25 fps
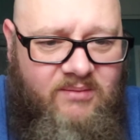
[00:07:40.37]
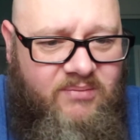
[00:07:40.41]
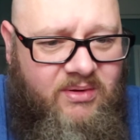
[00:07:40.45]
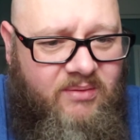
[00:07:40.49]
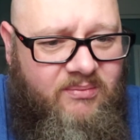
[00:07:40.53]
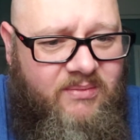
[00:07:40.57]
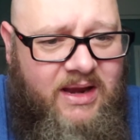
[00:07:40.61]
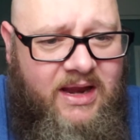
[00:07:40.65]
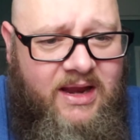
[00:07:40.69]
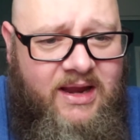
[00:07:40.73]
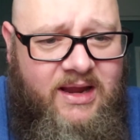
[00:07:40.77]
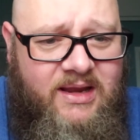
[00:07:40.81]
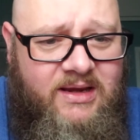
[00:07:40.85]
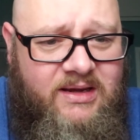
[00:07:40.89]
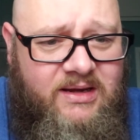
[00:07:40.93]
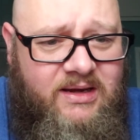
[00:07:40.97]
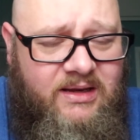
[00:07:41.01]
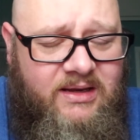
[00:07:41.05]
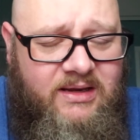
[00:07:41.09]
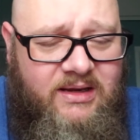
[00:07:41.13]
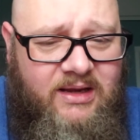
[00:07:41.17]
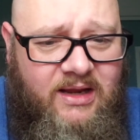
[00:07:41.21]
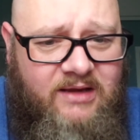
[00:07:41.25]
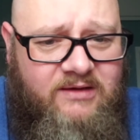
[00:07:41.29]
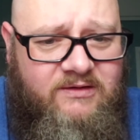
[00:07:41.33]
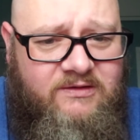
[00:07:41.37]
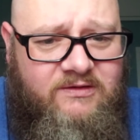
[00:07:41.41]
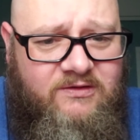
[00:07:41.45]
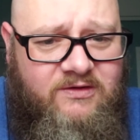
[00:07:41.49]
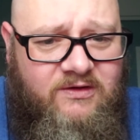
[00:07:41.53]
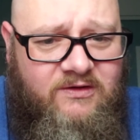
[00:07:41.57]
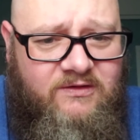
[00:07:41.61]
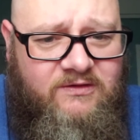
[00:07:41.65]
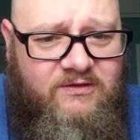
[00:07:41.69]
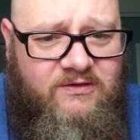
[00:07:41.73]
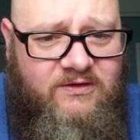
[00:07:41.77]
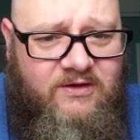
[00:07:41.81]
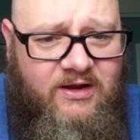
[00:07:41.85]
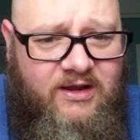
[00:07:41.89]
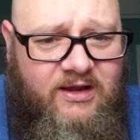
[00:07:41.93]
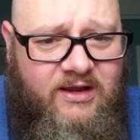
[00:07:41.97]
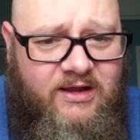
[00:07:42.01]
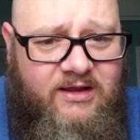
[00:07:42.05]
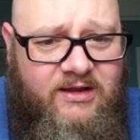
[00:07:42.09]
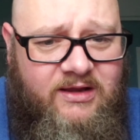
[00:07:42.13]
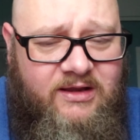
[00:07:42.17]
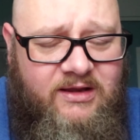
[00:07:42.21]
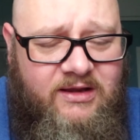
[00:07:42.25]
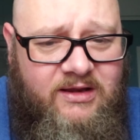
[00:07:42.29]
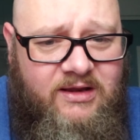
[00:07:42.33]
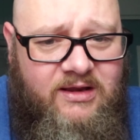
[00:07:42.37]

man, it's just I